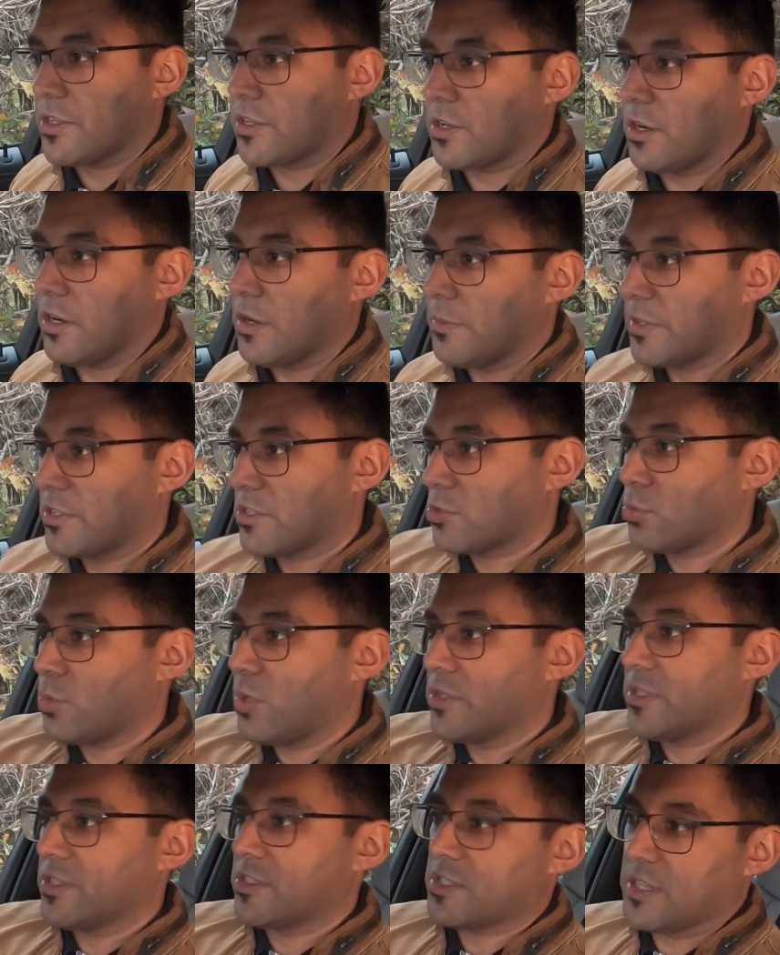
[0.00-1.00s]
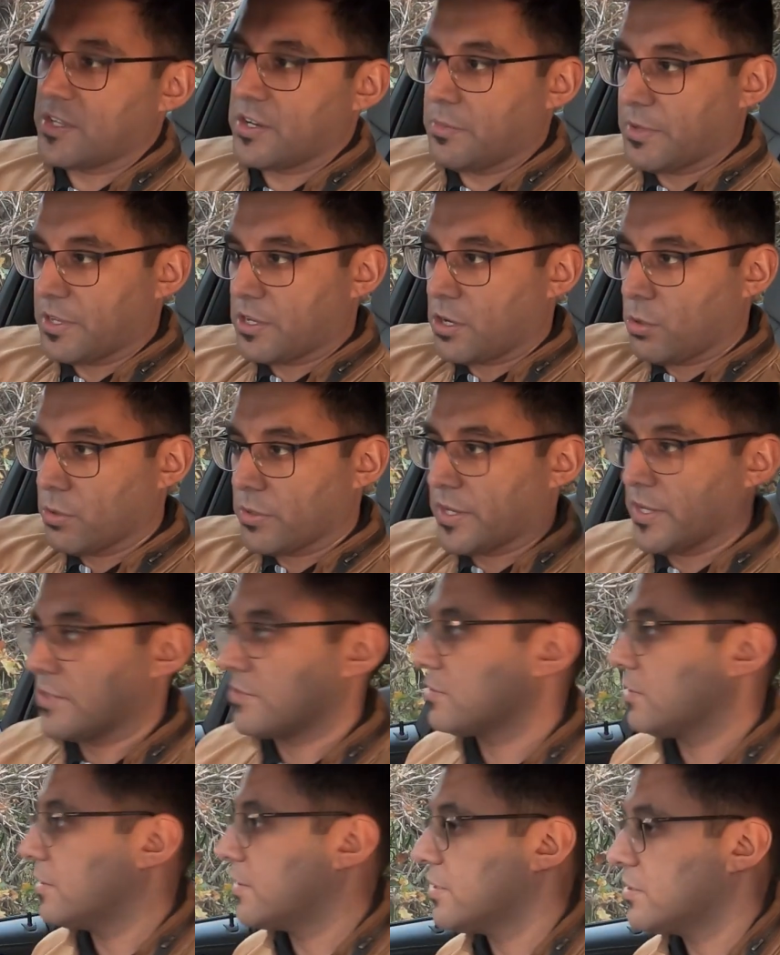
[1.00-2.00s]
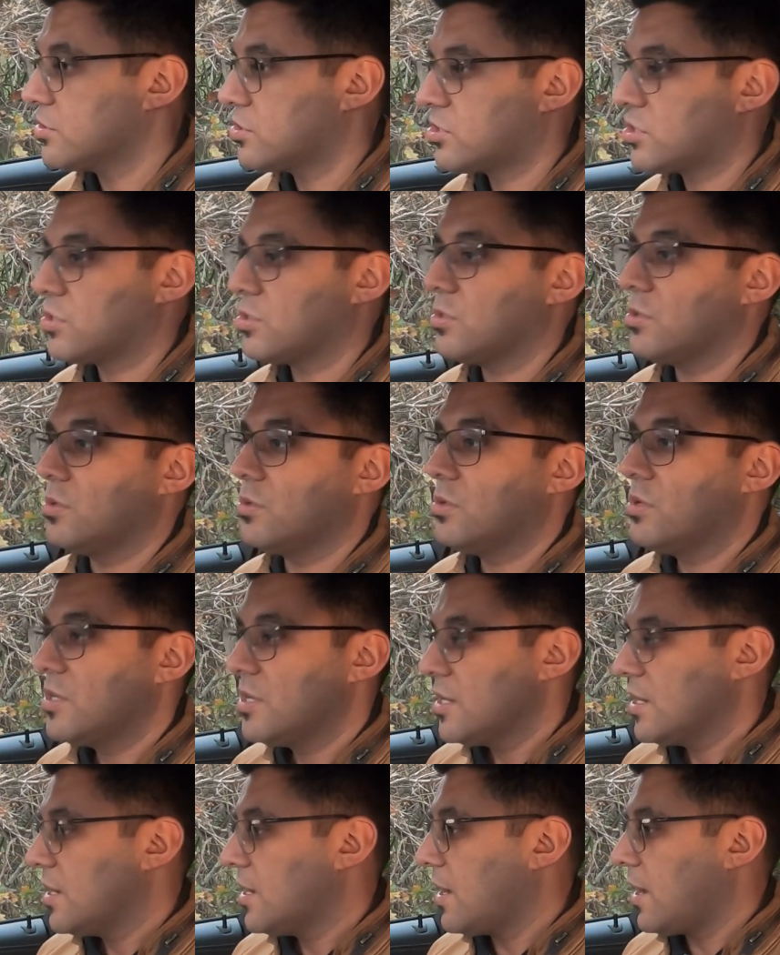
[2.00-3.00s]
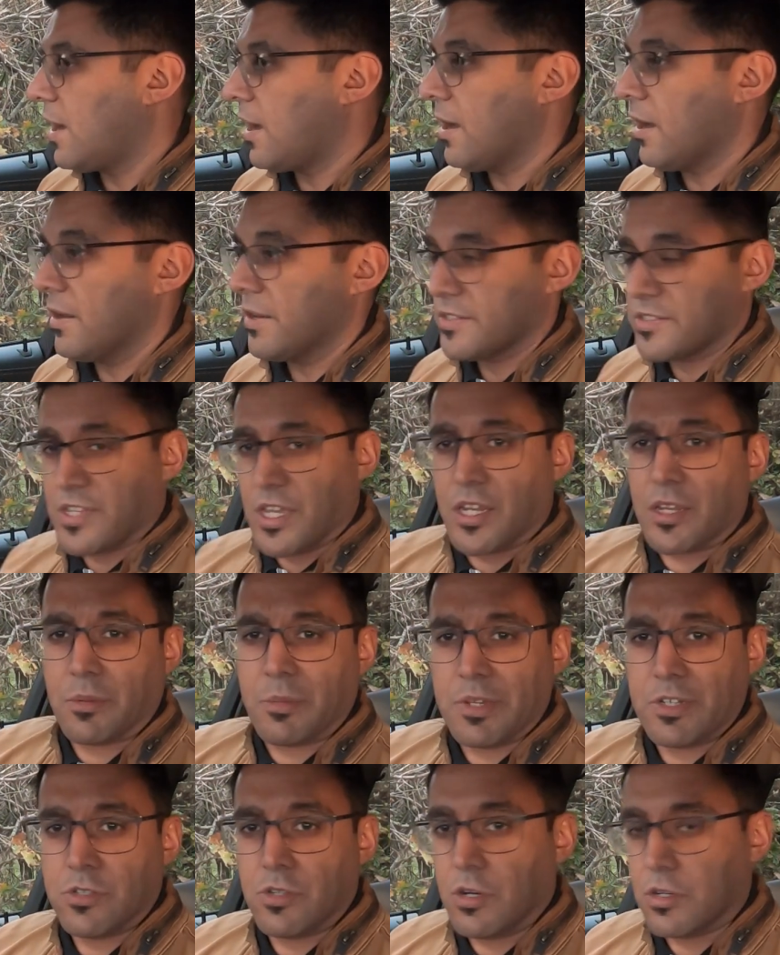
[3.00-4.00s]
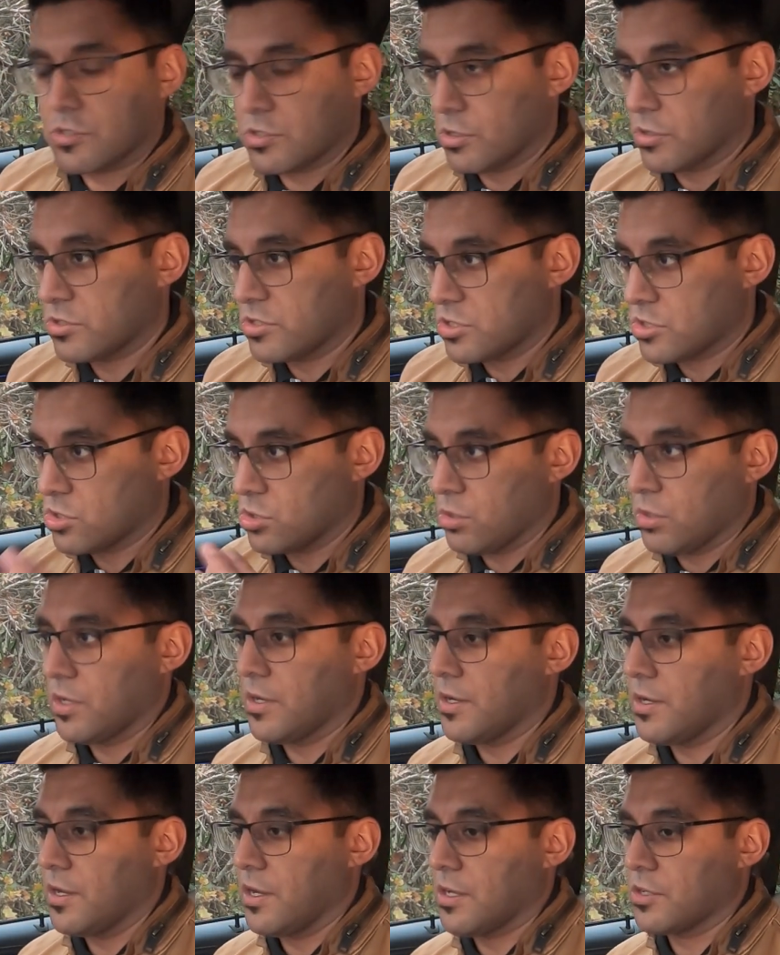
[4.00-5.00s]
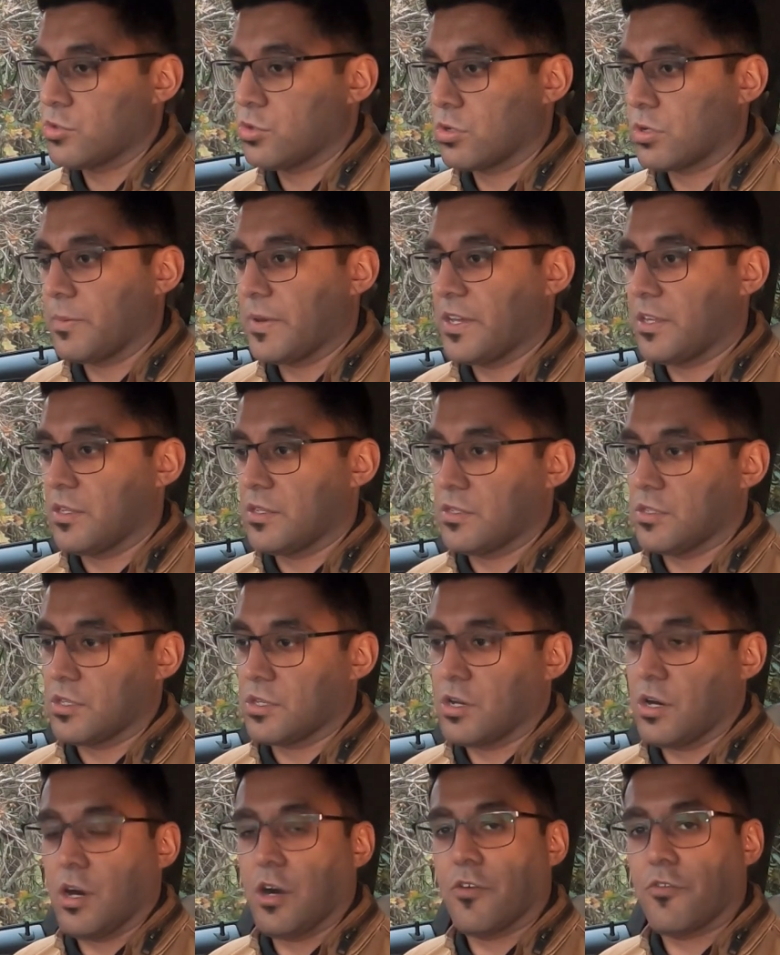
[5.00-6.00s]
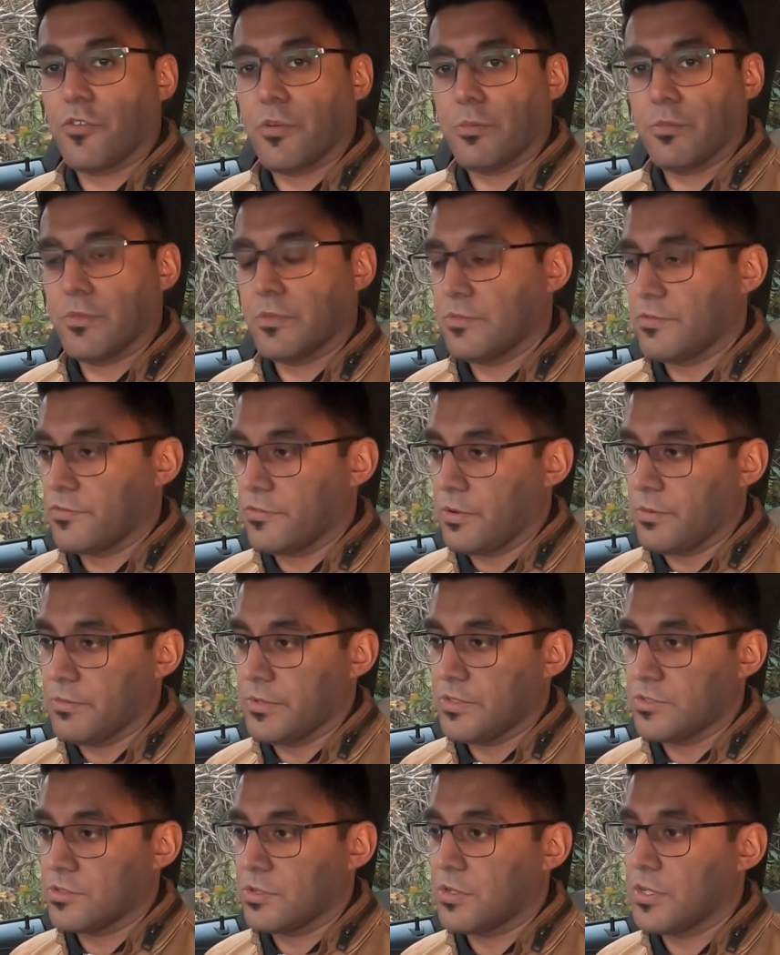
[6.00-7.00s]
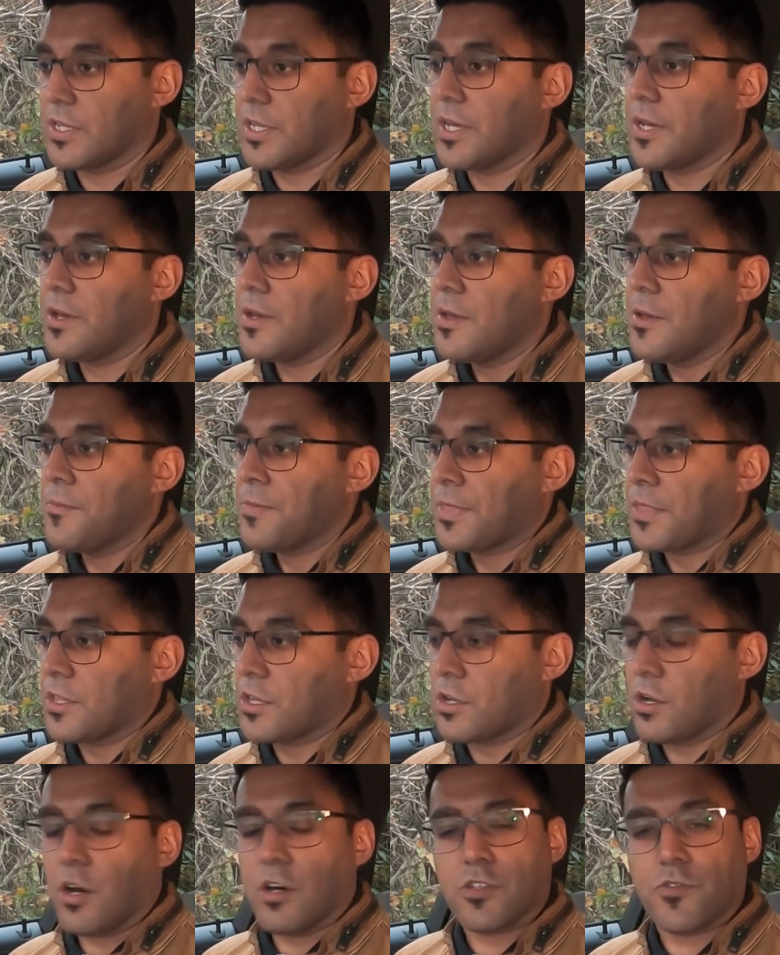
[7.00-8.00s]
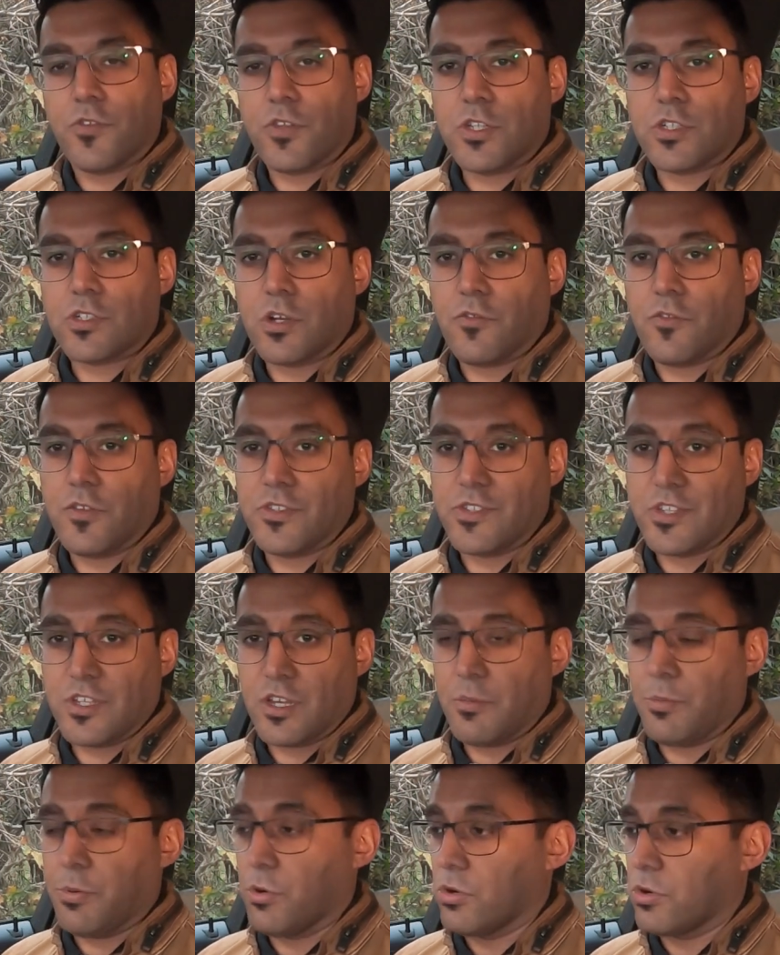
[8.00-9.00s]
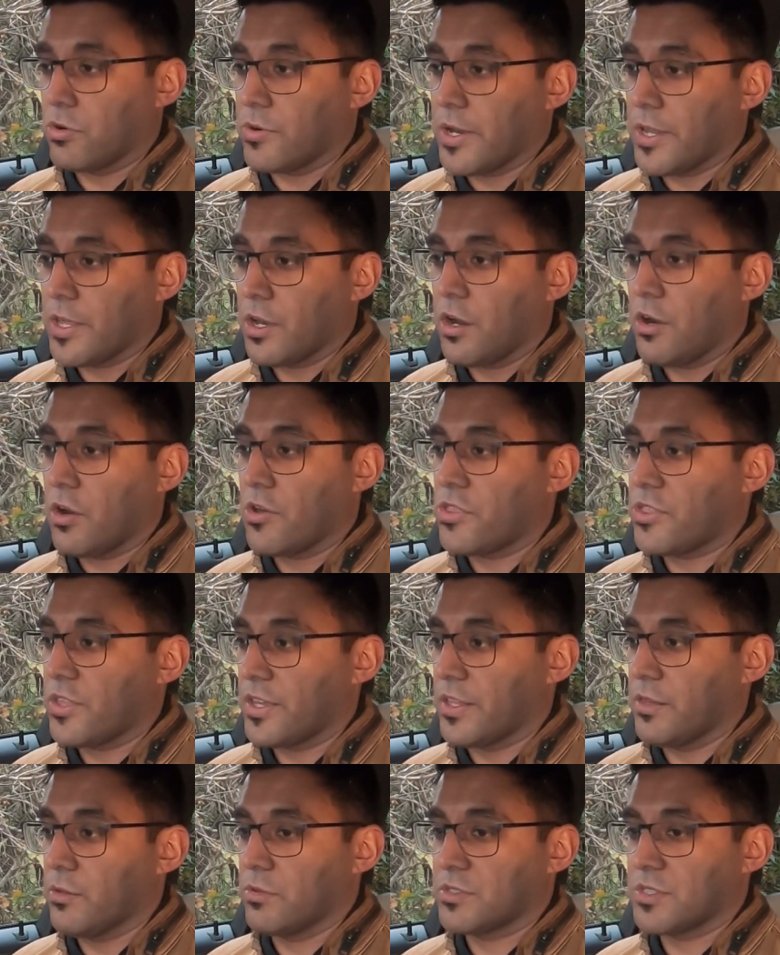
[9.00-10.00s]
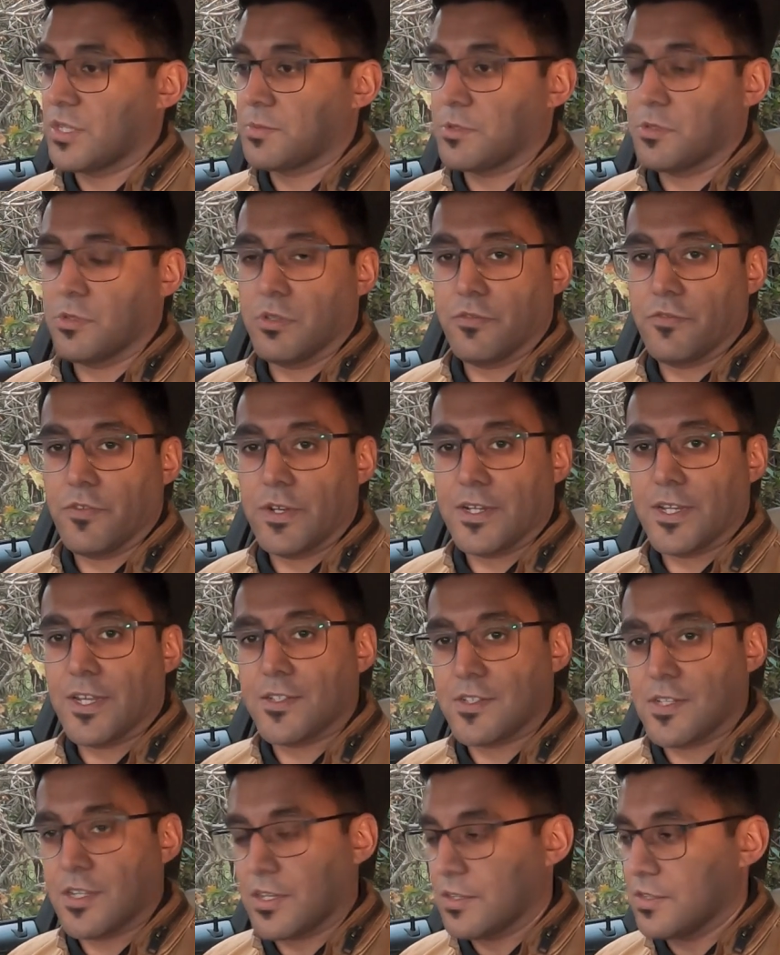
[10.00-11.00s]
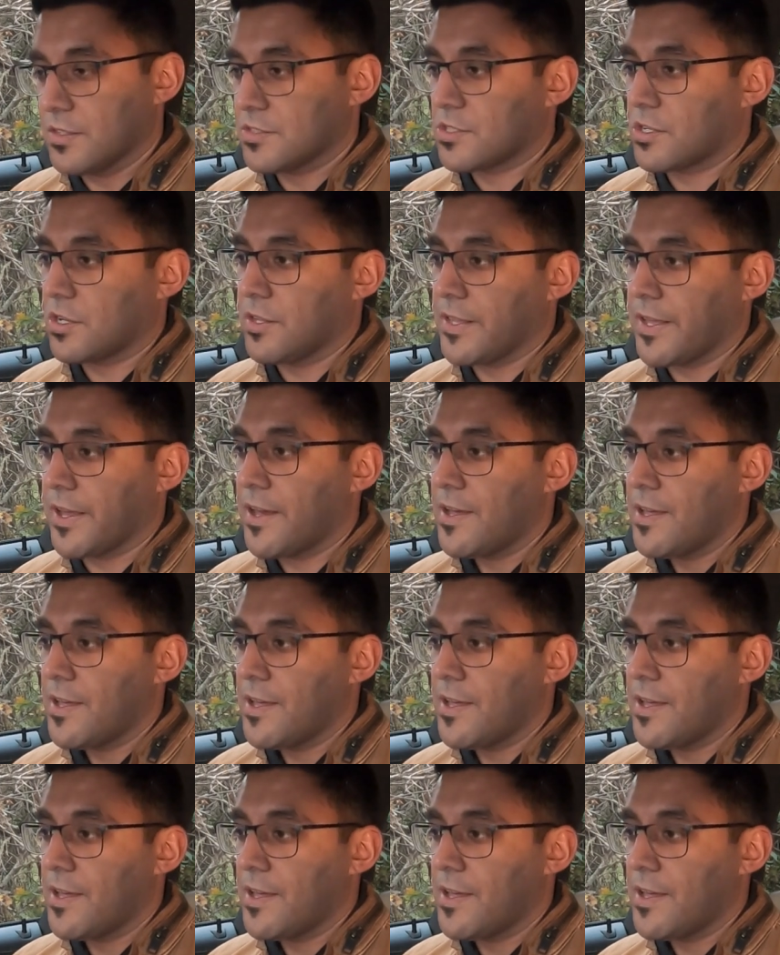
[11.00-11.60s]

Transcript: car because one, it's a little bit cold outside, and two, it's getting a bit dark, so I just thought I'll talk about the car from inside here. The car is finished off in Singapore grey. I think it looks absolutely fantastic in this colour.